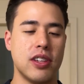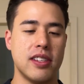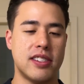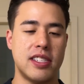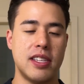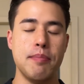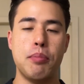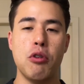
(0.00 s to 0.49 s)

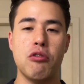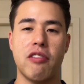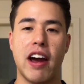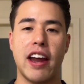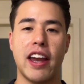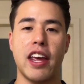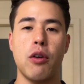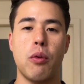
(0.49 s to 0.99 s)
simple
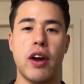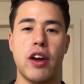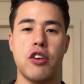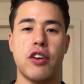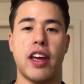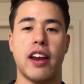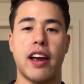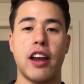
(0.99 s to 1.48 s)
writing where
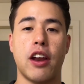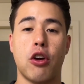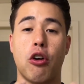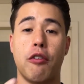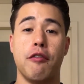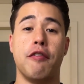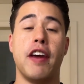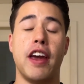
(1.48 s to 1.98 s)
you can kind of
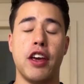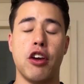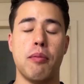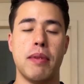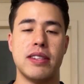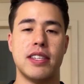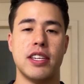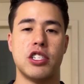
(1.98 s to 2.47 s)
convey your
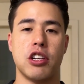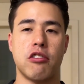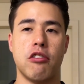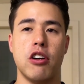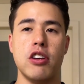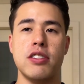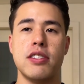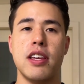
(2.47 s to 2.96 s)
message
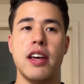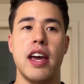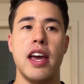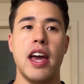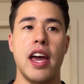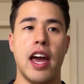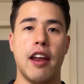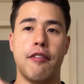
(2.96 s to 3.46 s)
across
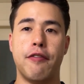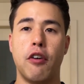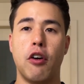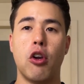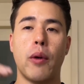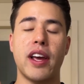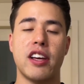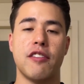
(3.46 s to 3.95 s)
and
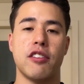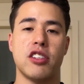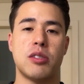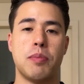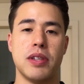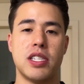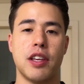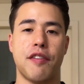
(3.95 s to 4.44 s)
following a
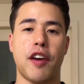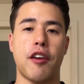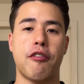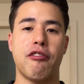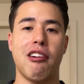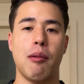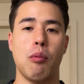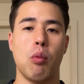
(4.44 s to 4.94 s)
specific
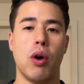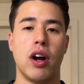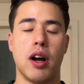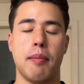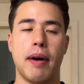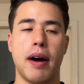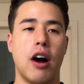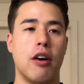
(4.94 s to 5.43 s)
framework
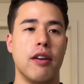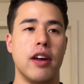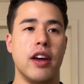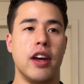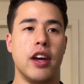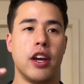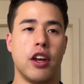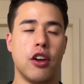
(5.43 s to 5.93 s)
about,
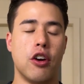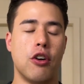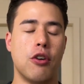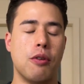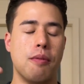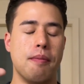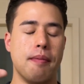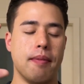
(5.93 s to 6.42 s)

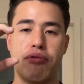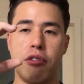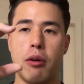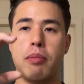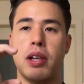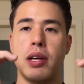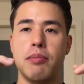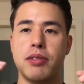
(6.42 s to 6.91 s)

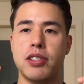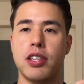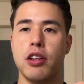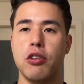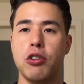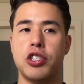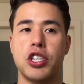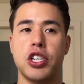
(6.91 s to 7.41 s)
problem,
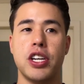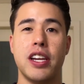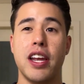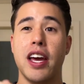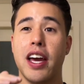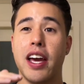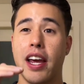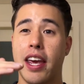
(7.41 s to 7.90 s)

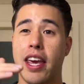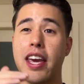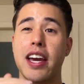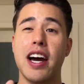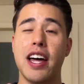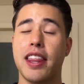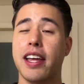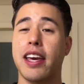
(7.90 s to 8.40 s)
solution,
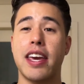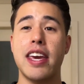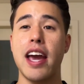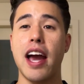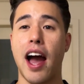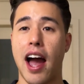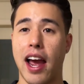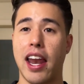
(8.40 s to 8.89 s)
here are the key
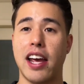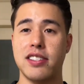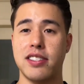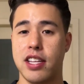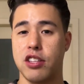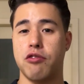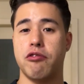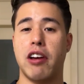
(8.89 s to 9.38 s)
highlights
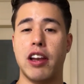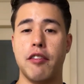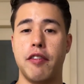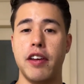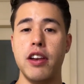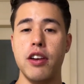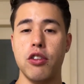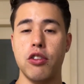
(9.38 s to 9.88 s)
that's
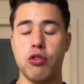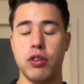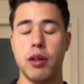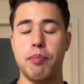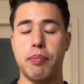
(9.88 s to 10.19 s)
relevant to the